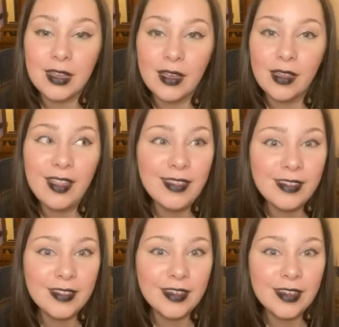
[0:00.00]
I think
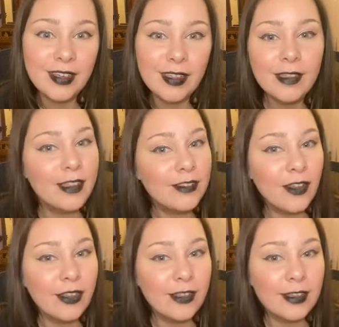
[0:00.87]
that's it. I think that's
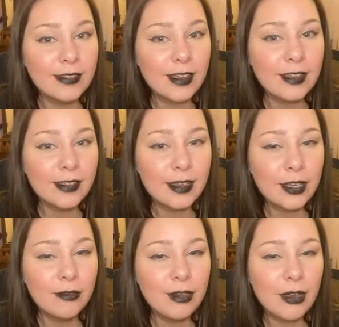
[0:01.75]
all the things I can think
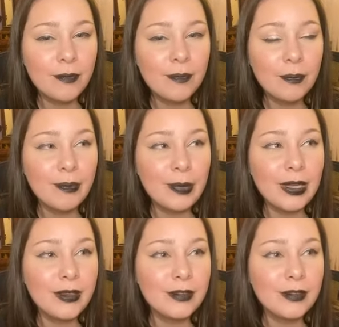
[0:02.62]
of now. But,